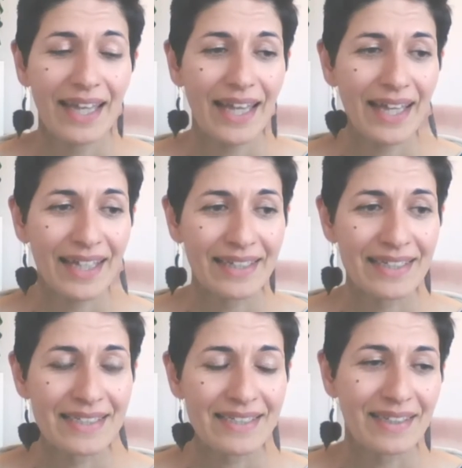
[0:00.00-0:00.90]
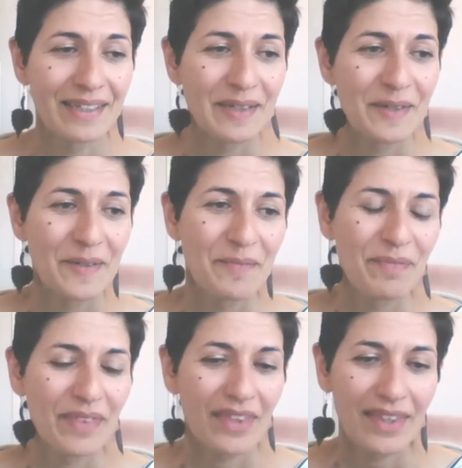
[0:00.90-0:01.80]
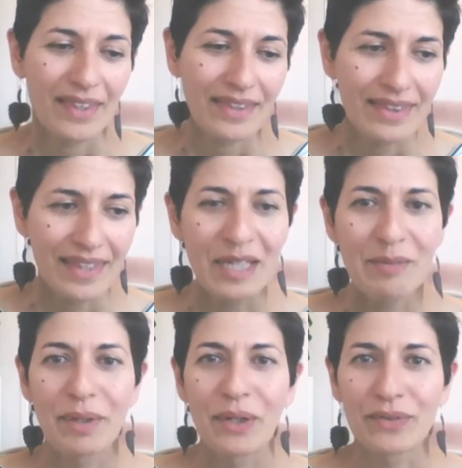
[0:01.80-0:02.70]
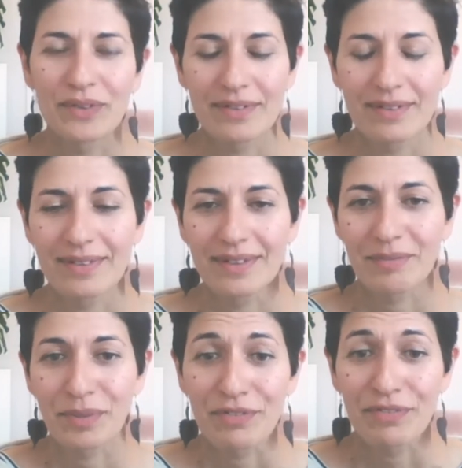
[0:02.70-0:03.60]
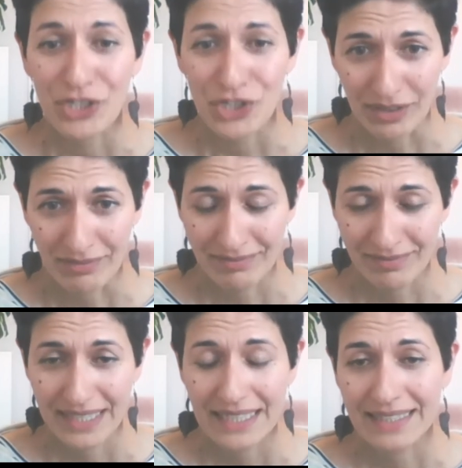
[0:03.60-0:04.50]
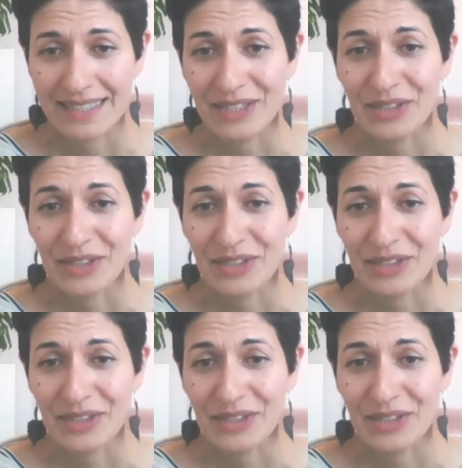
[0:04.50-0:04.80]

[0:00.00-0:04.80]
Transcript: And the thing about the profession is,